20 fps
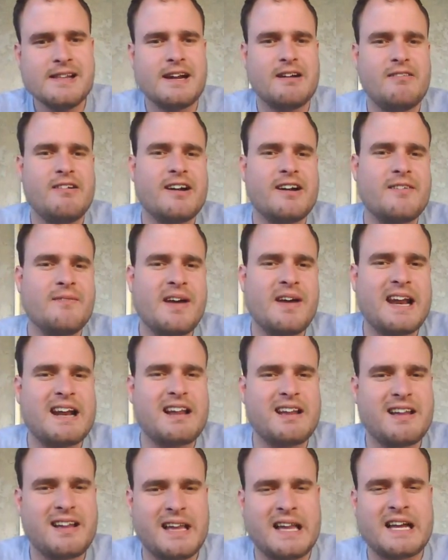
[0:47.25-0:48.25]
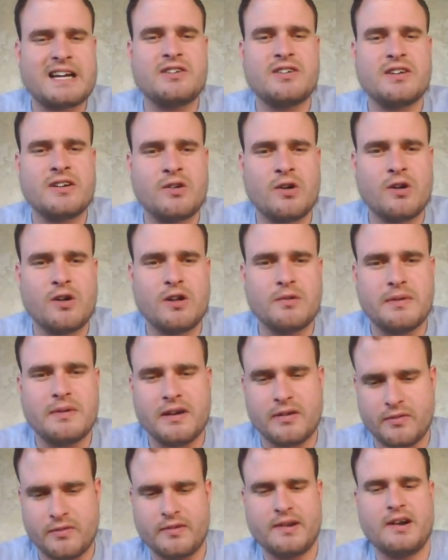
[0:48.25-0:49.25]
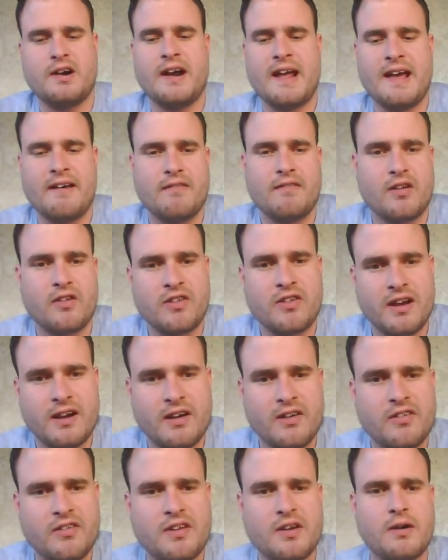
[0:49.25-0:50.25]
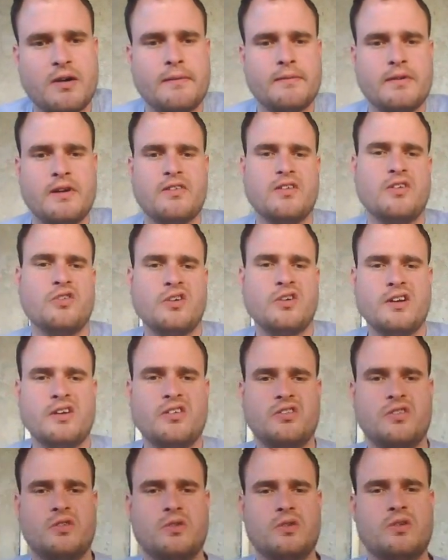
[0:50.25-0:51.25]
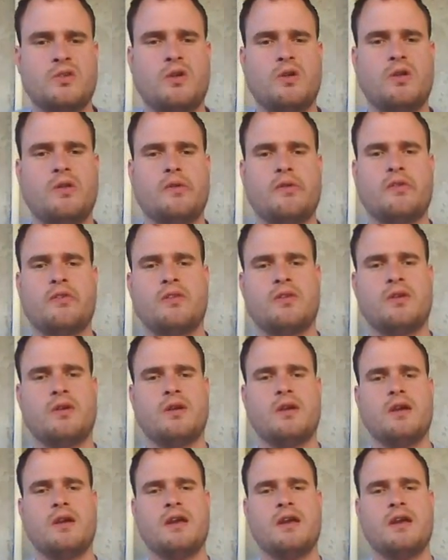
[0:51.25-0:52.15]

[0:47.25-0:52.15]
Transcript: I recommend an electric coal, but we don't have those here, so I'm using traditional coals.